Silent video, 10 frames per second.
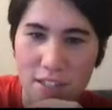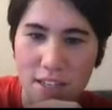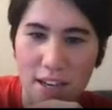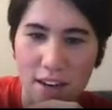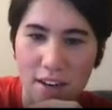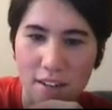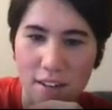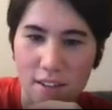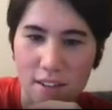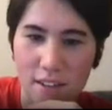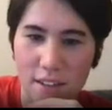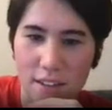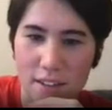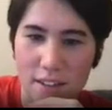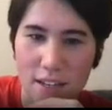here,
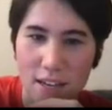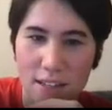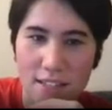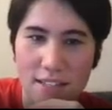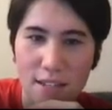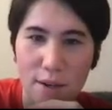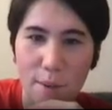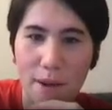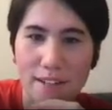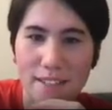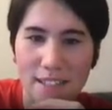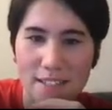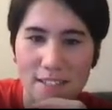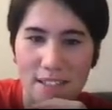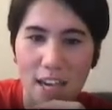and that's their
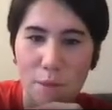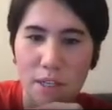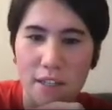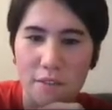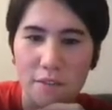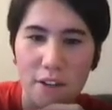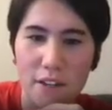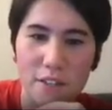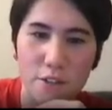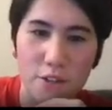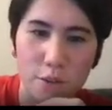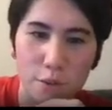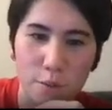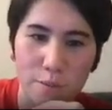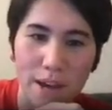abundance, and we convert it
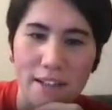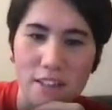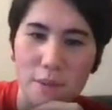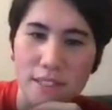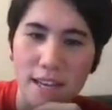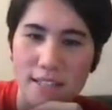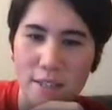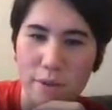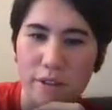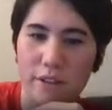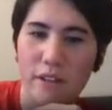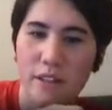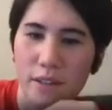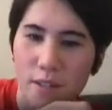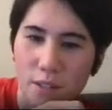back to a decimal.
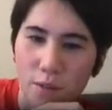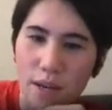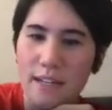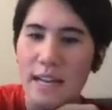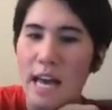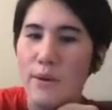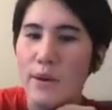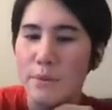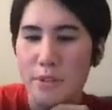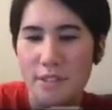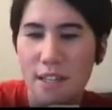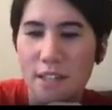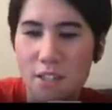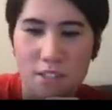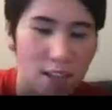So right now, a percentage is